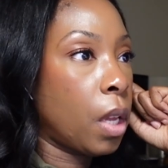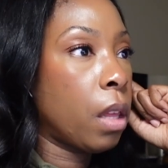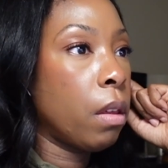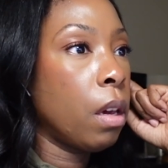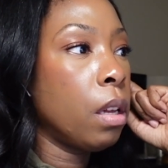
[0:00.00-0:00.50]
I
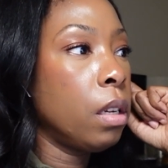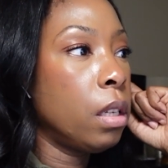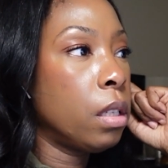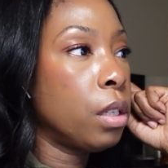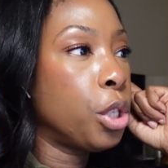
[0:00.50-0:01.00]
think I
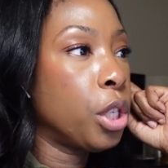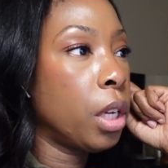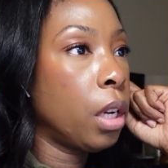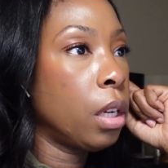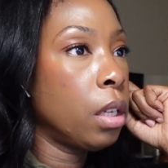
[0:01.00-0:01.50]
need to
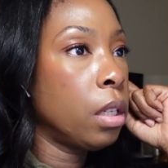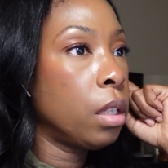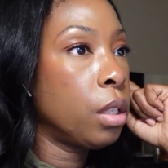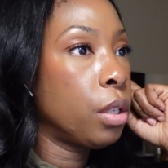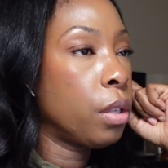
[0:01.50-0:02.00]

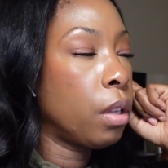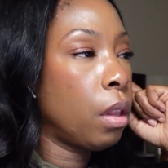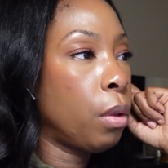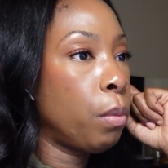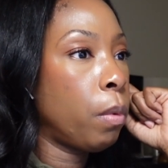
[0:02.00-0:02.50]
change
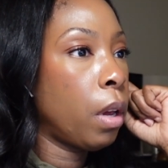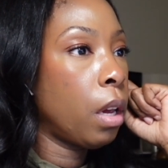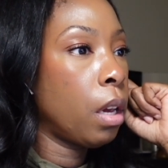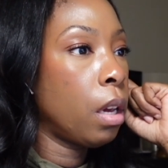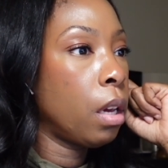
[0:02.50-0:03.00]
the
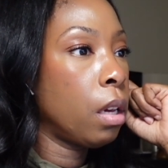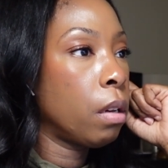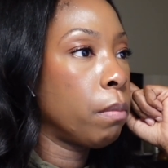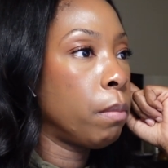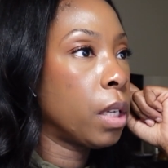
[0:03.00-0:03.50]
way
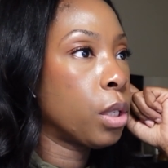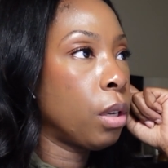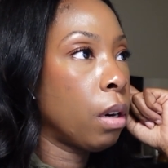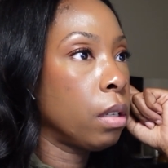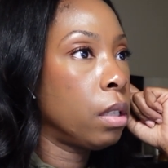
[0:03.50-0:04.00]
my
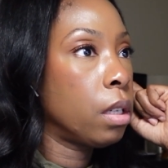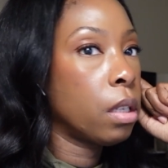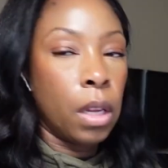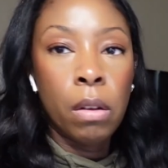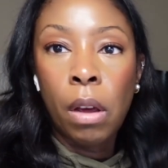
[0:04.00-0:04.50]
chart looks.